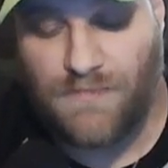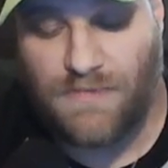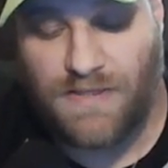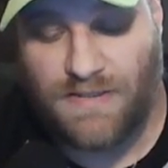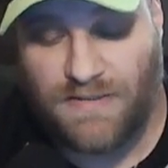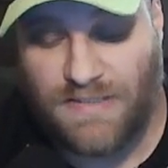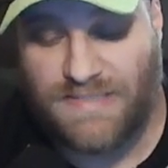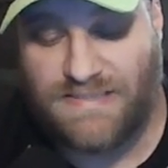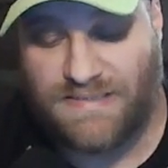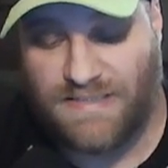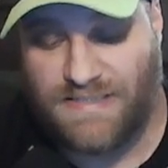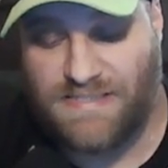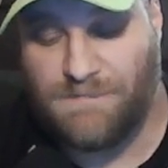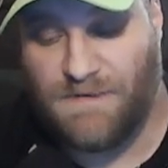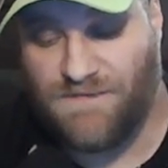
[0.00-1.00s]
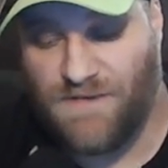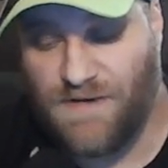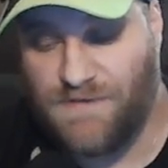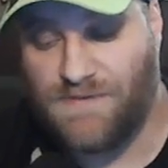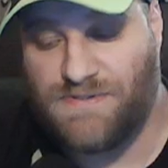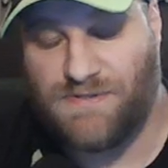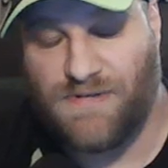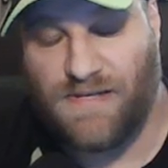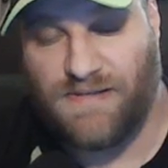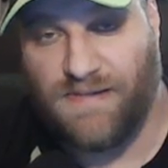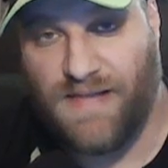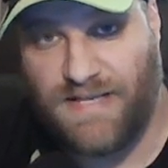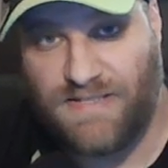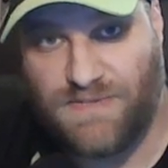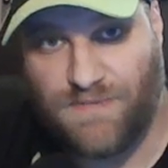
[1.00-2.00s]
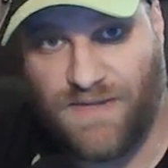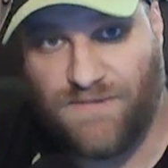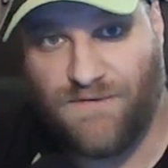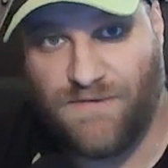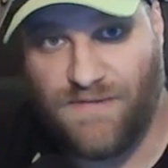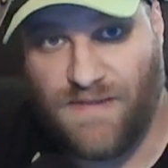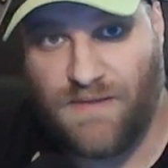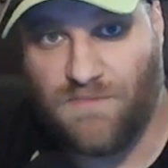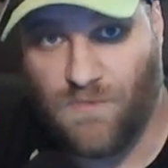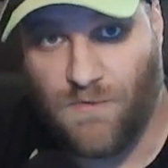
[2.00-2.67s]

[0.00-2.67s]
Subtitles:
let's be fair, the strength last week for them